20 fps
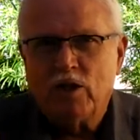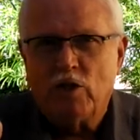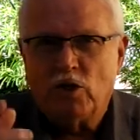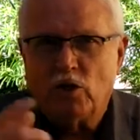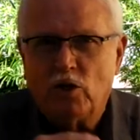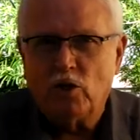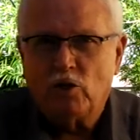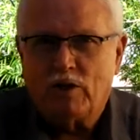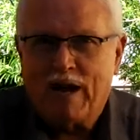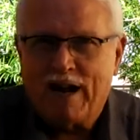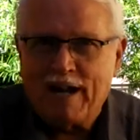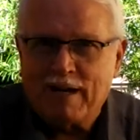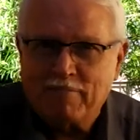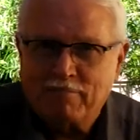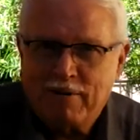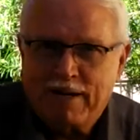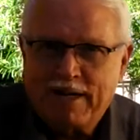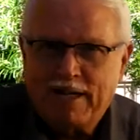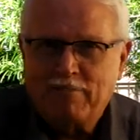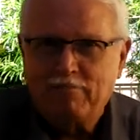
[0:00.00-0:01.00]
you can't
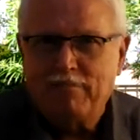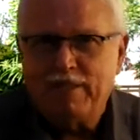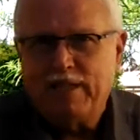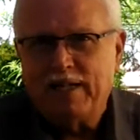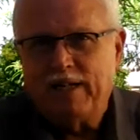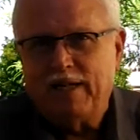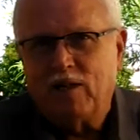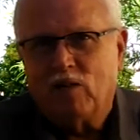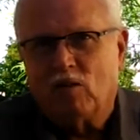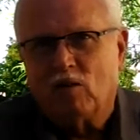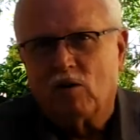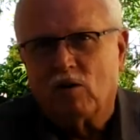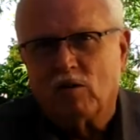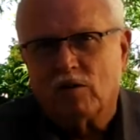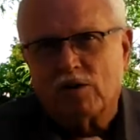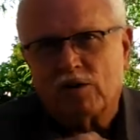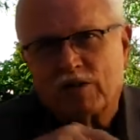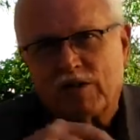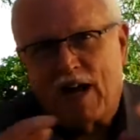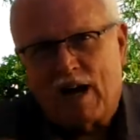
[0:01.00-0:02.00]
make me or
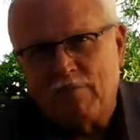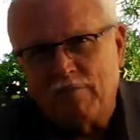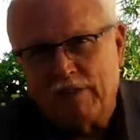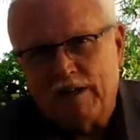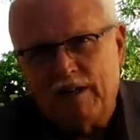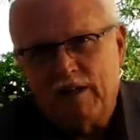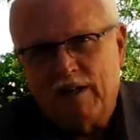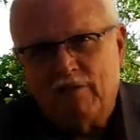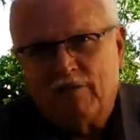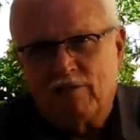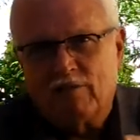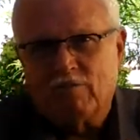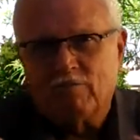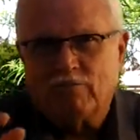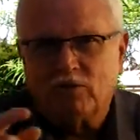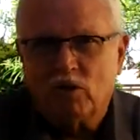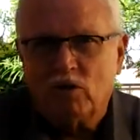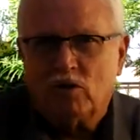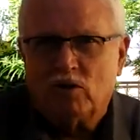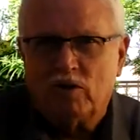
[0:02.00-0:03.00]
stop me from
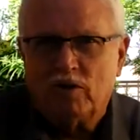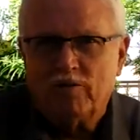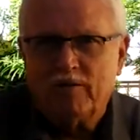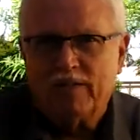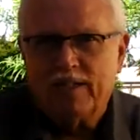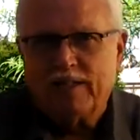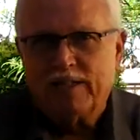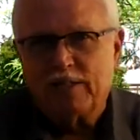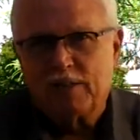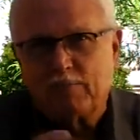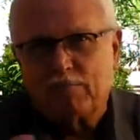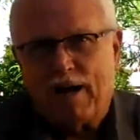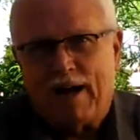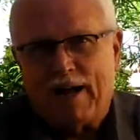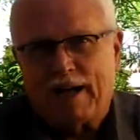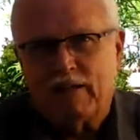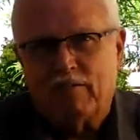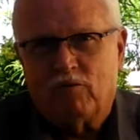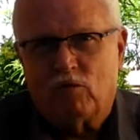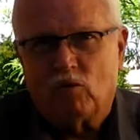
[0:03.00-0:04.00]
doing this,
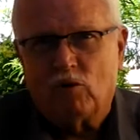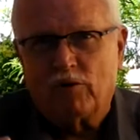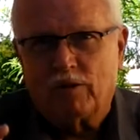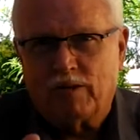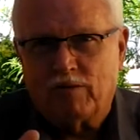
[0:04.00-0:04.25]
back and forth.